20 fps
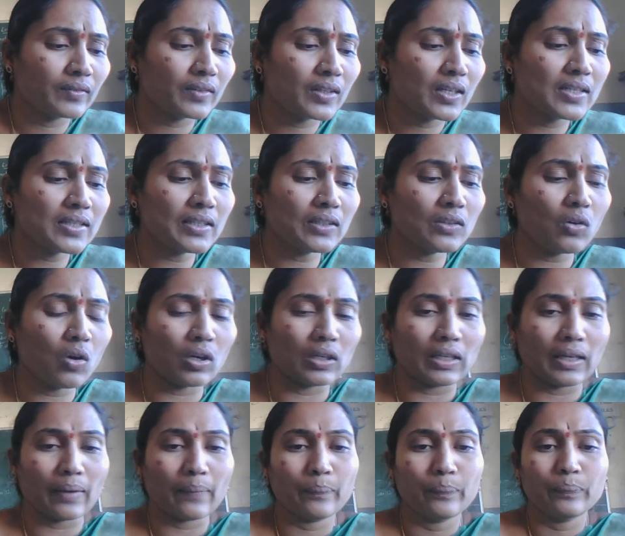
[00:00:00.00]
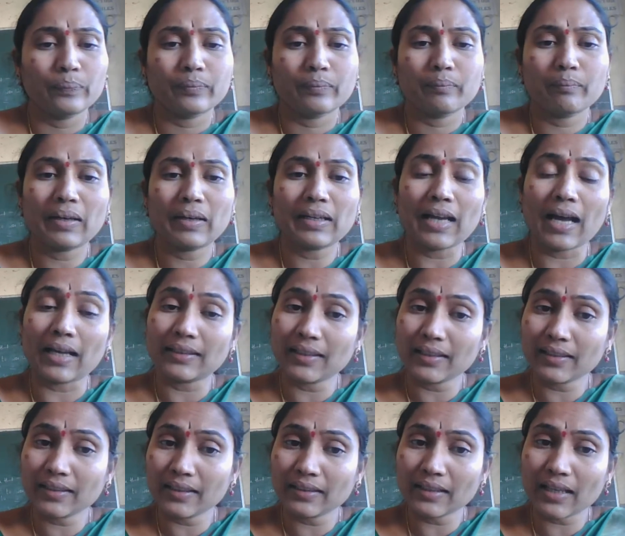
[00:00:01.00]
Is it not? But other
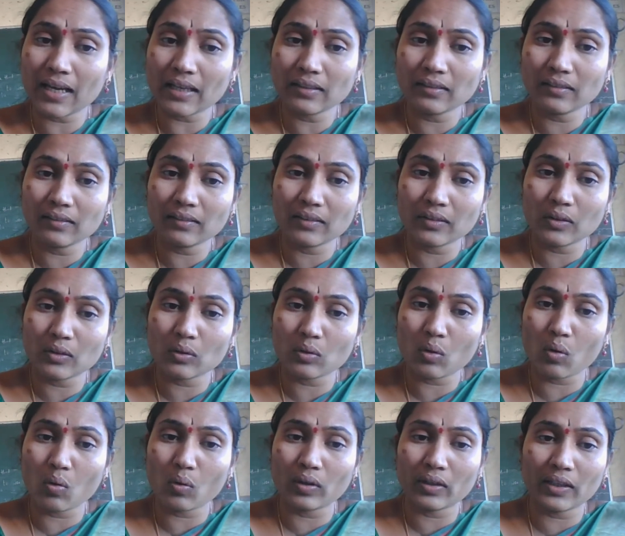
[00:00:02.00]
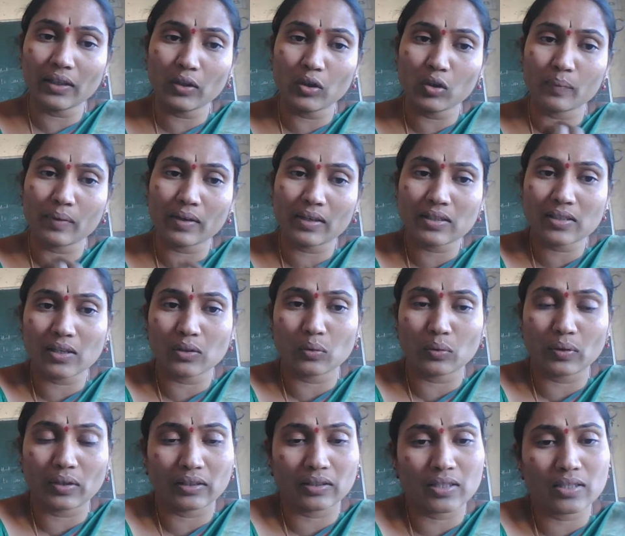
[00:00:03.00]
than that, only humans are
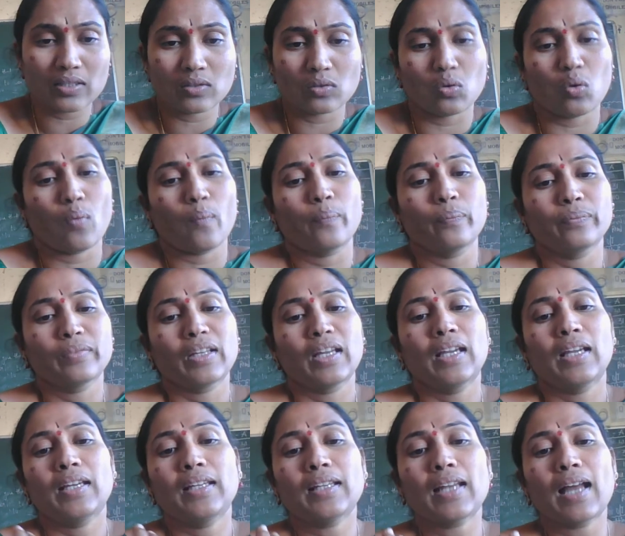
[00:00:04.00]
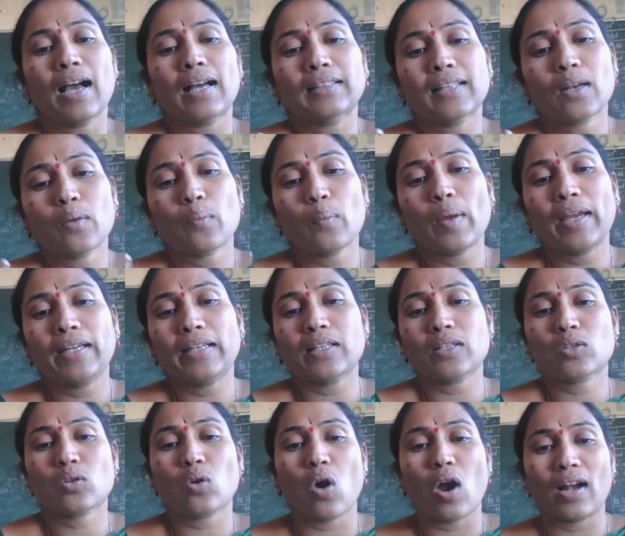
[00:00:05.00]
doing this? No. In other way, it is
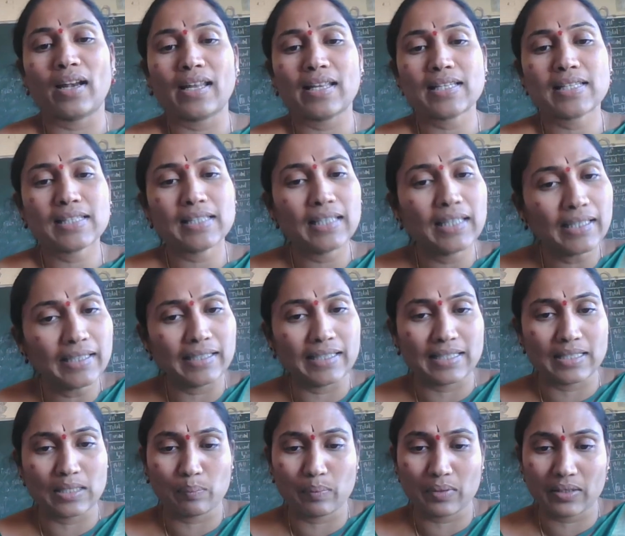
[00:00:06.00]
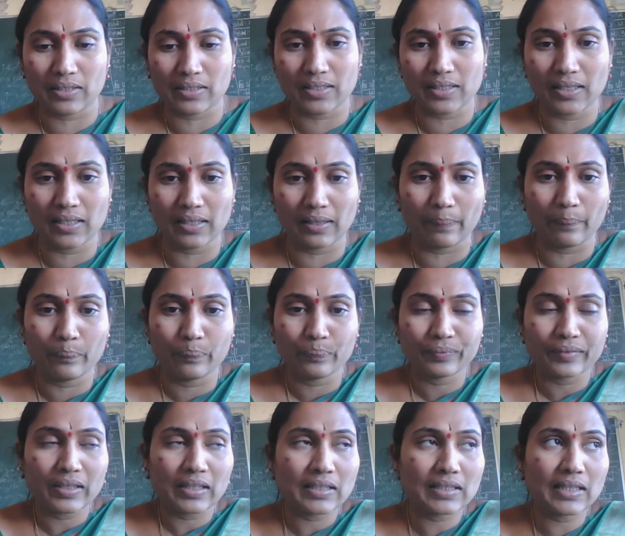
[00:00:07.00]
called as seed dispersal.
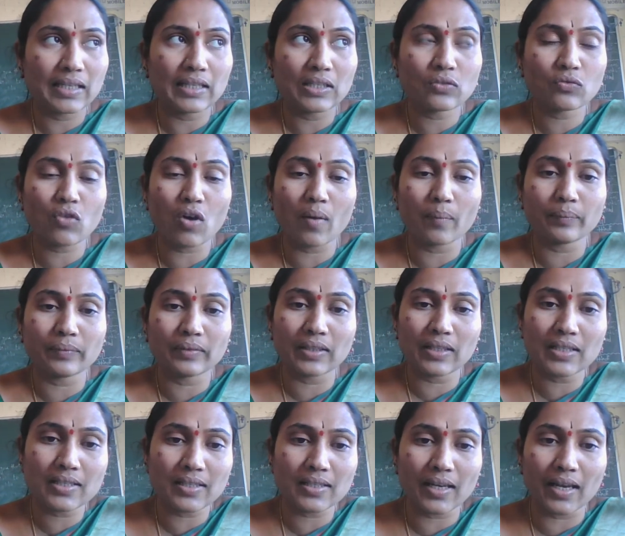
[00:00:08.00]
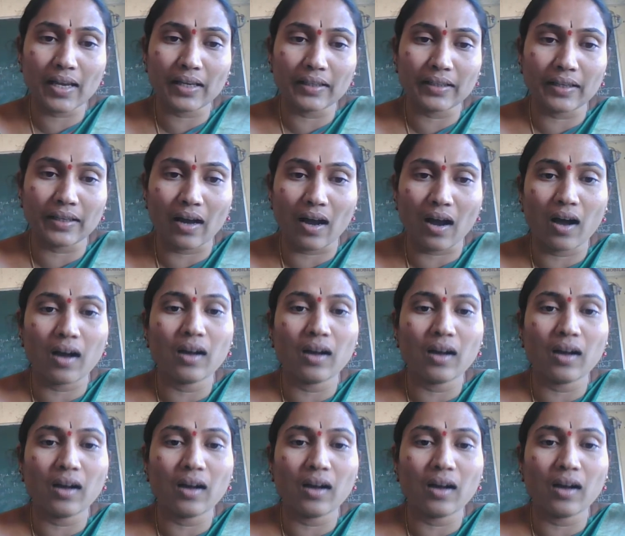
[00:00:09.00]
Seeds from this area